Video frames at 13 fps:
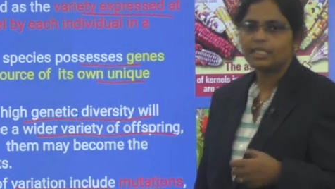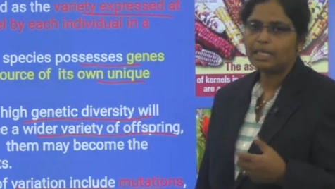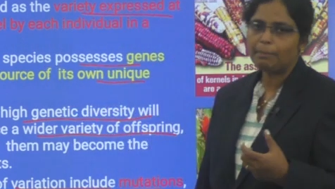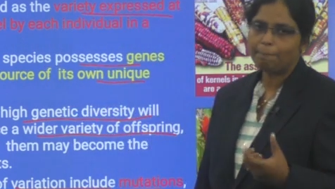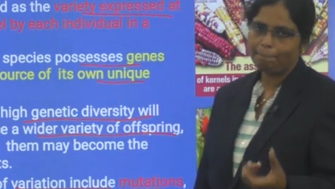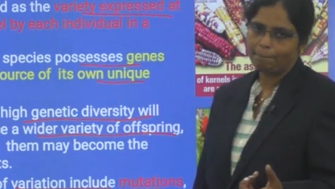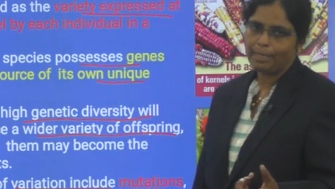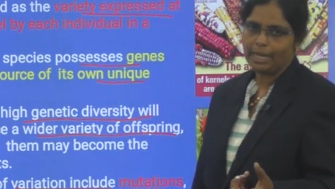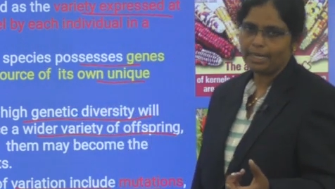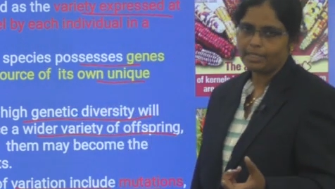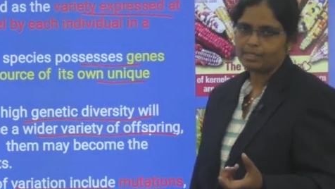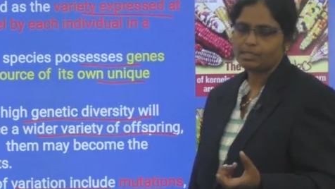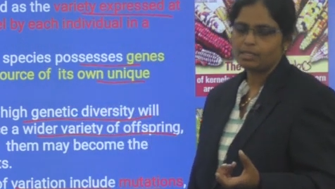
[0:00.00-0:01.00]
the
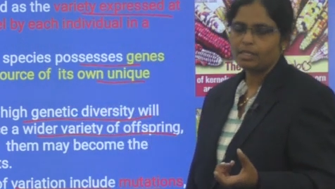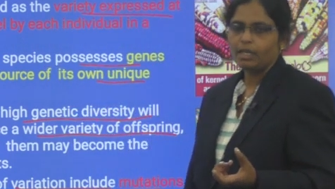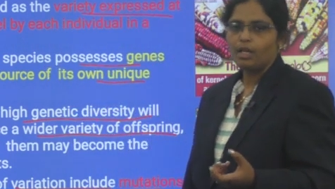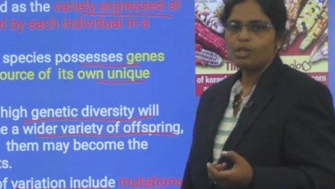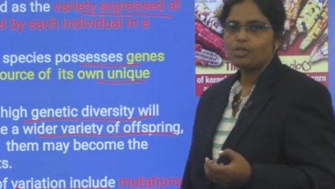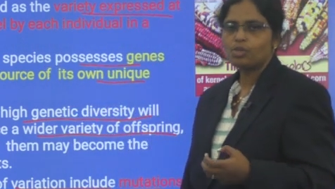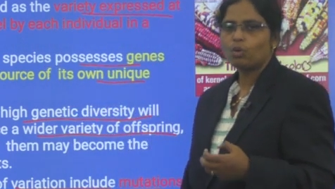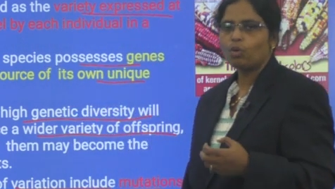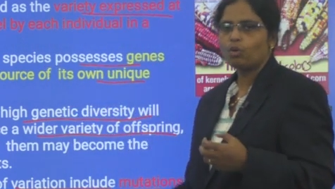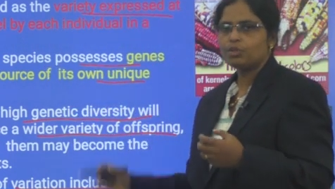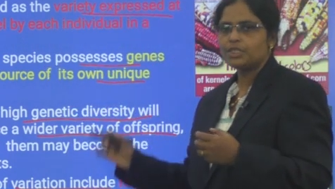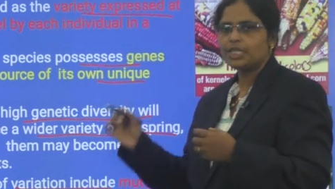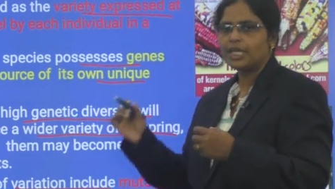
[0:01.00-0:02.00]
plants.
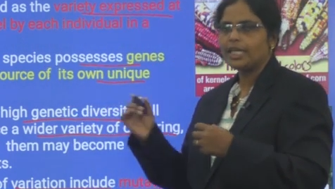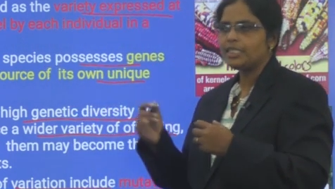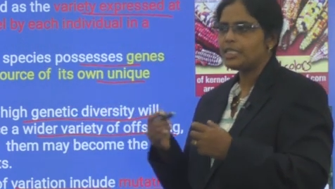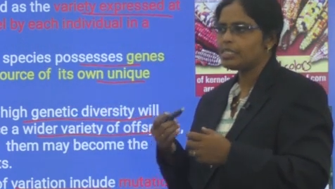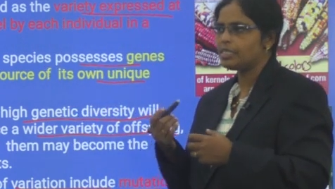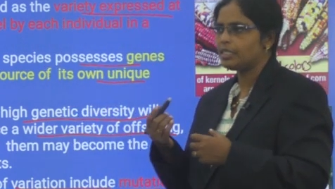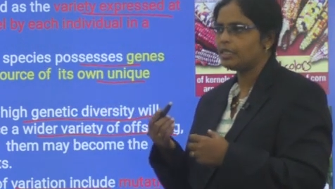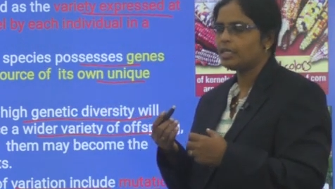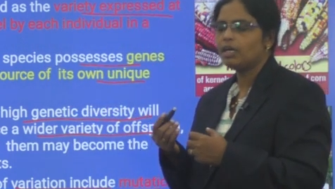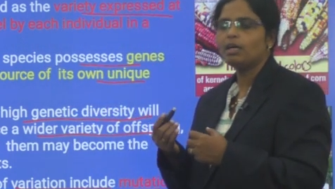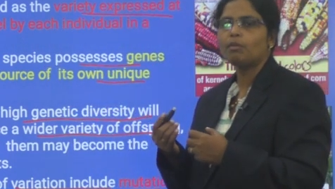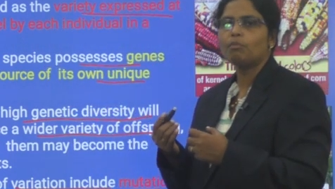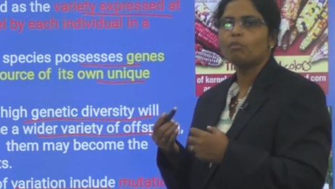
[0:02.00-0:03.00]
So changes in
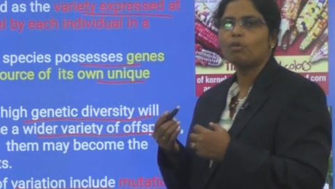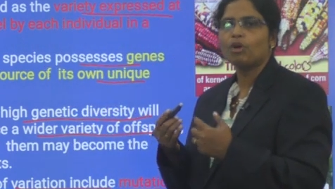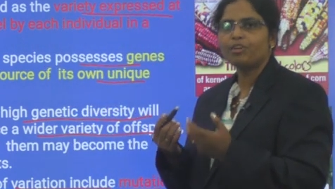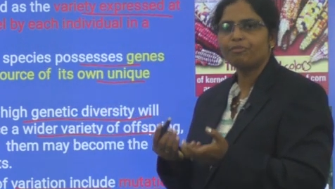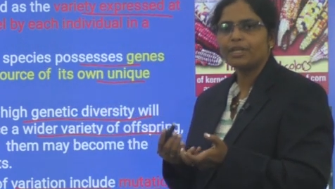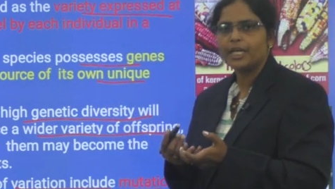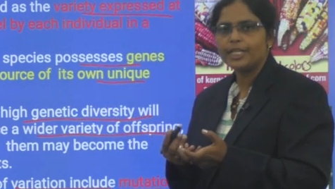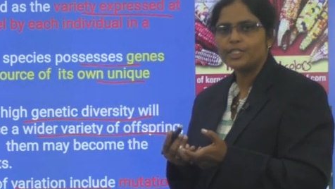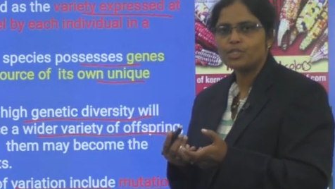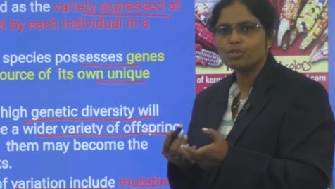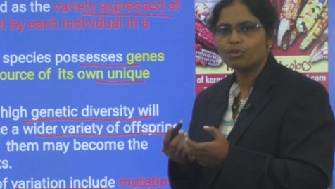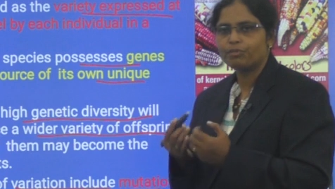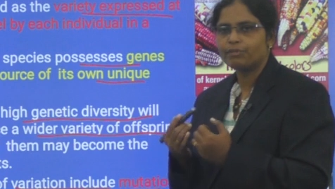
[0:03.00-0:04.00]
the
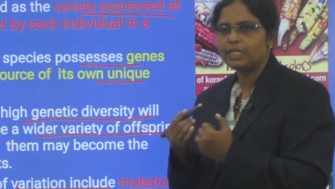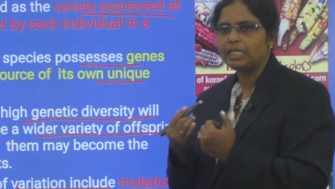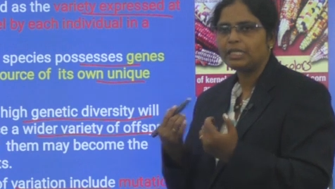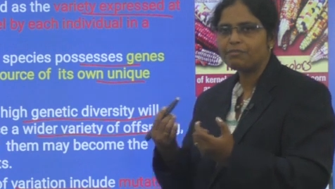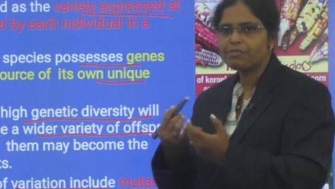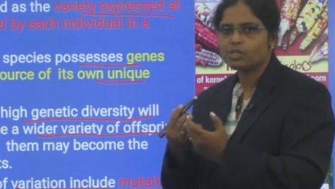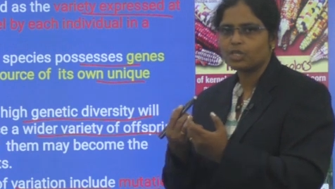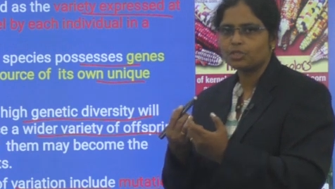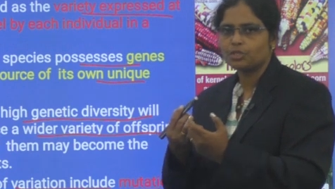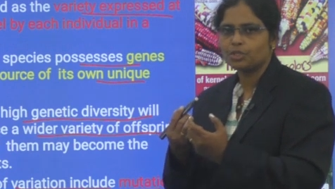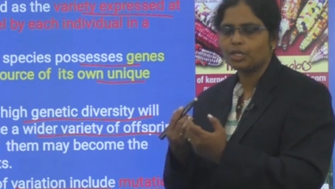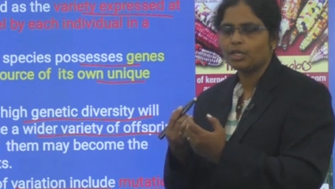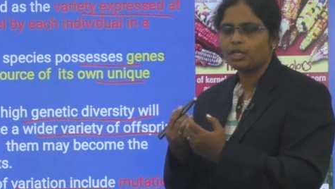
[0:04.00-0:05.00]
modifications of the leaf
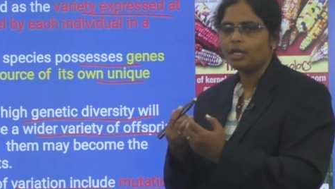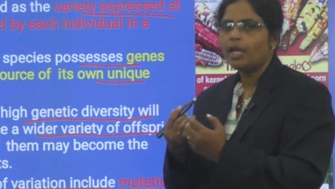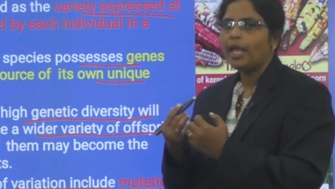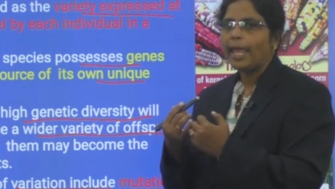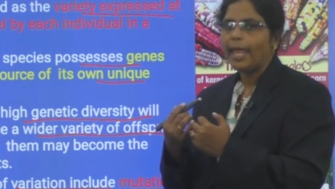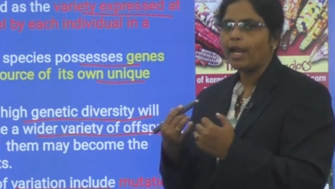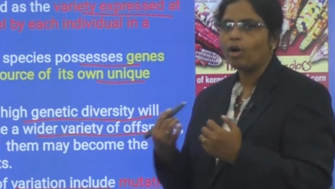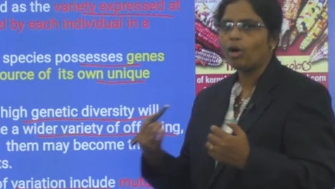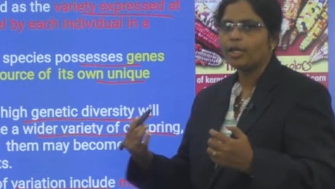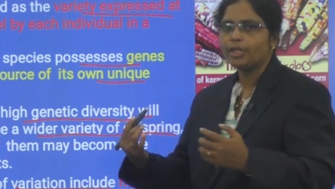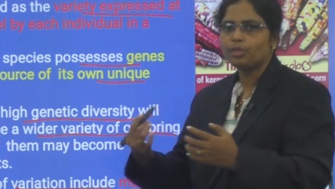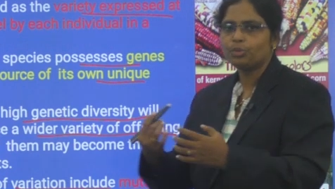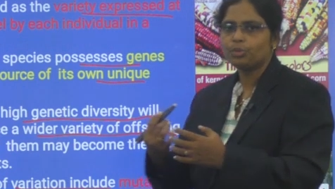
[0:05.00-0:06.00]
structure
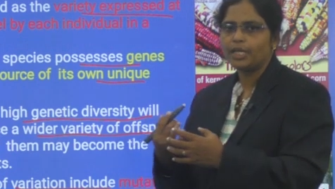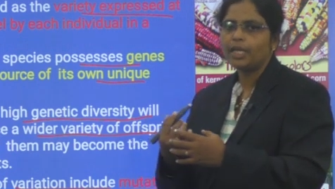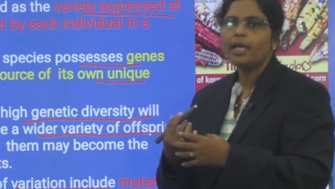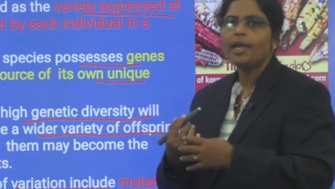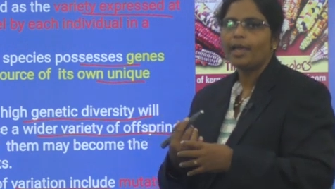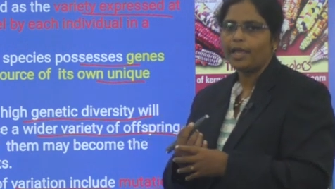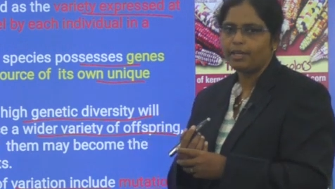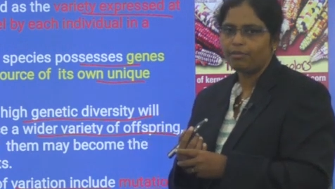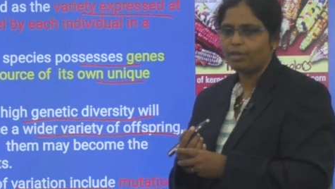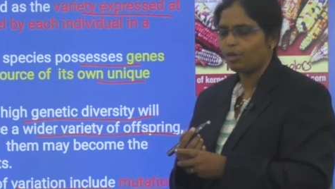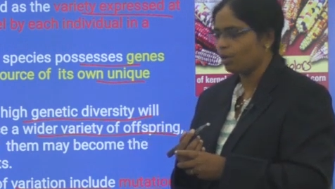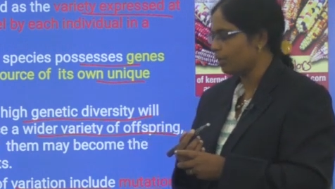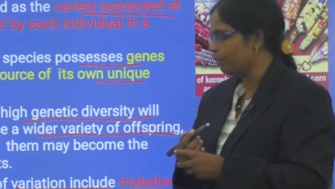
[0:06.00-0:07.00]
according to the
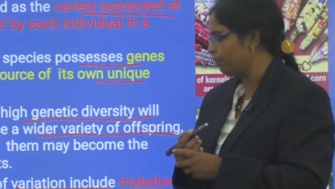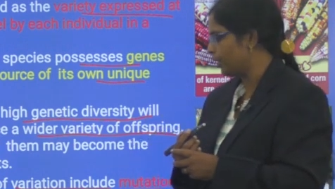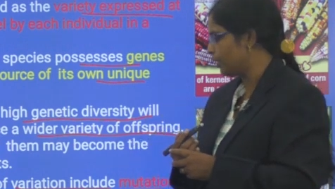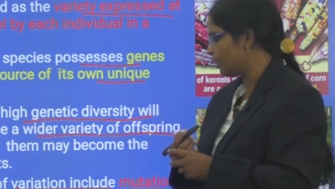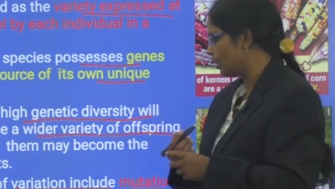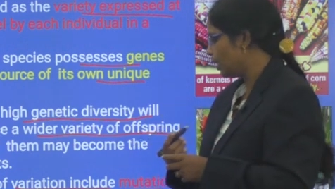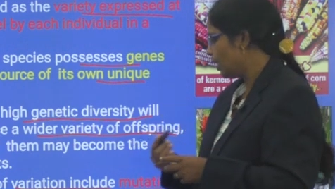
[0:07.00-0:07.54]
environment.